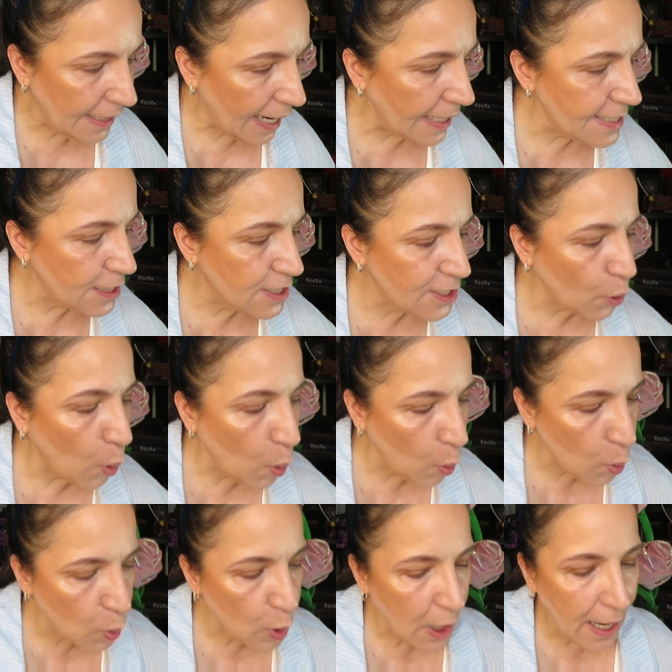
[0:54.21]
I
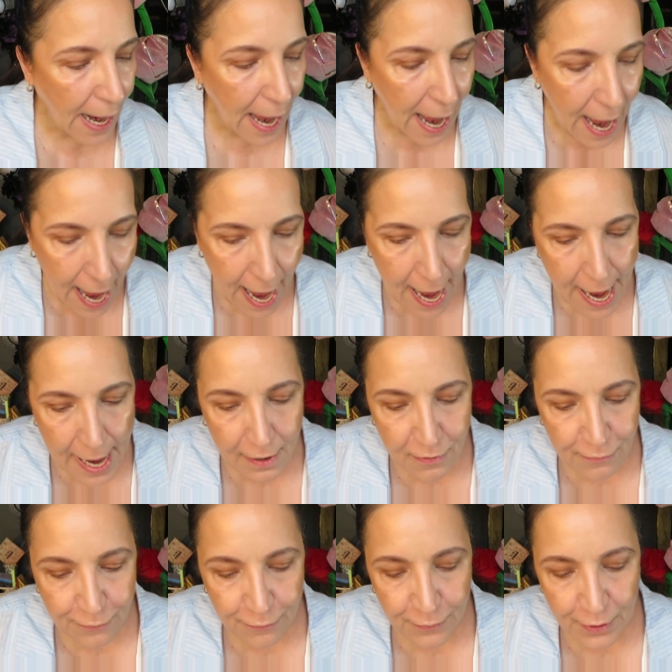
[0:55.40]
don't
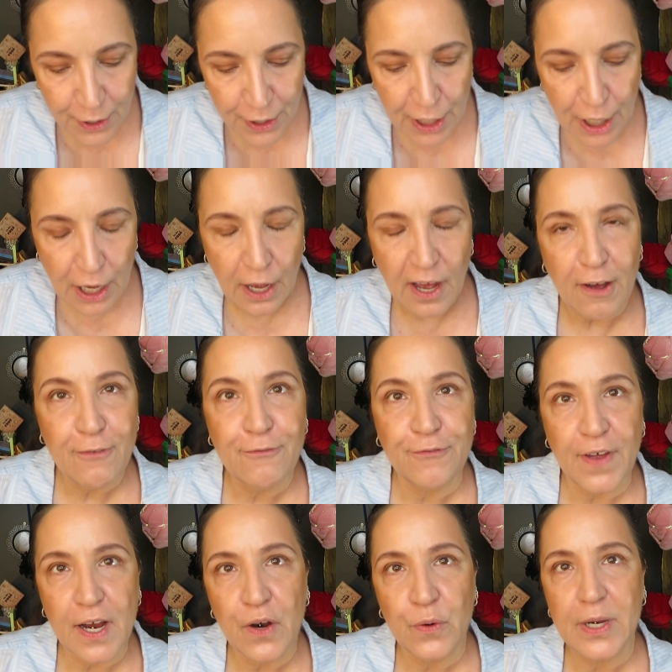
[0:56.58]
have a
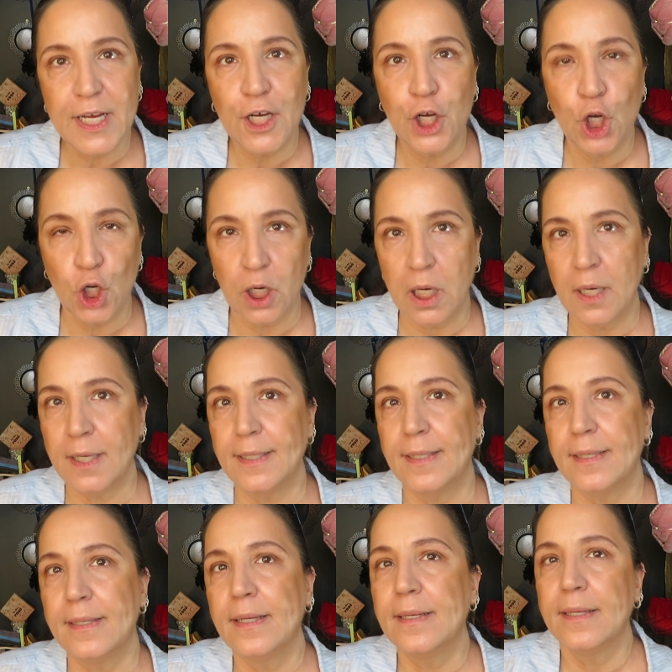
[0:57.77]
very good
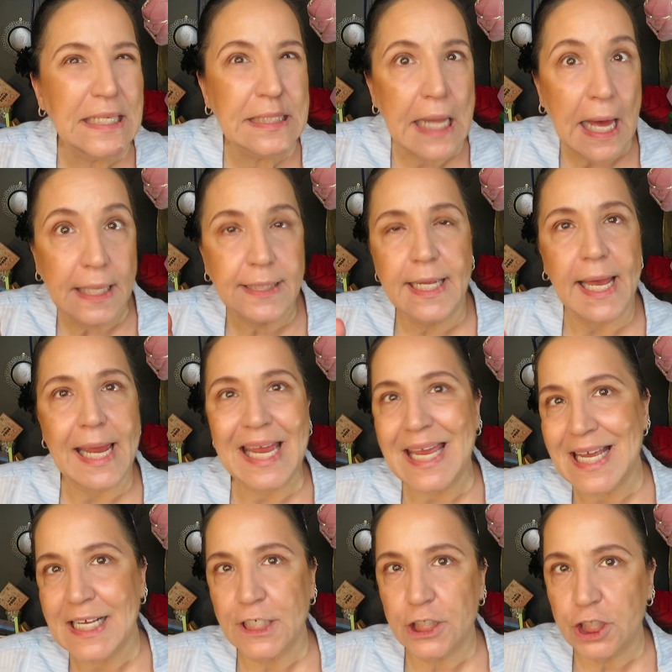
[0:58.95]

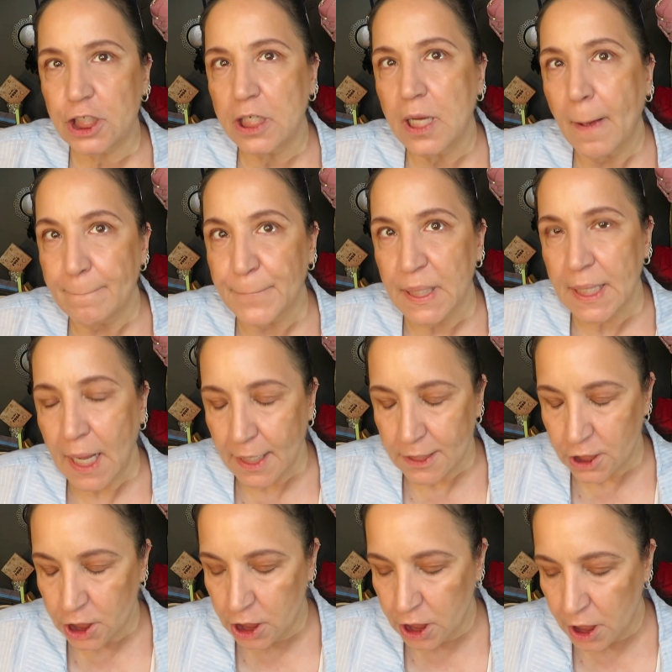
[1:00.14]
latte-ish
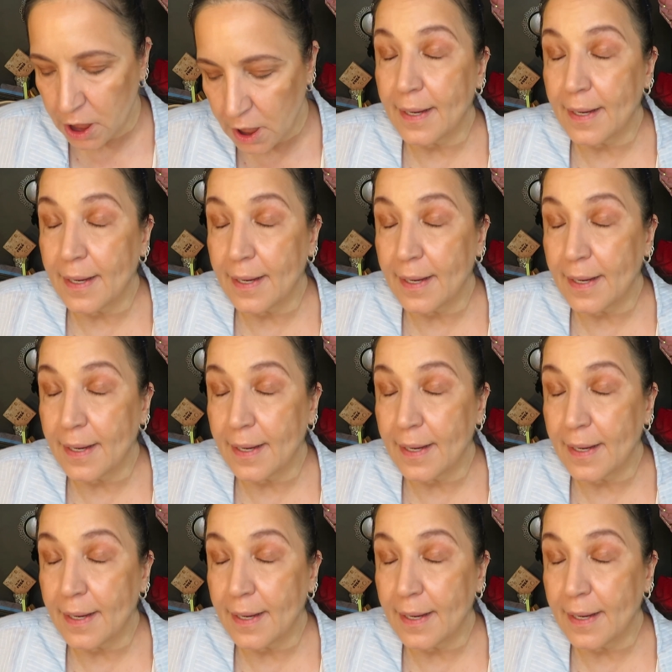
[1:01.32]
blush.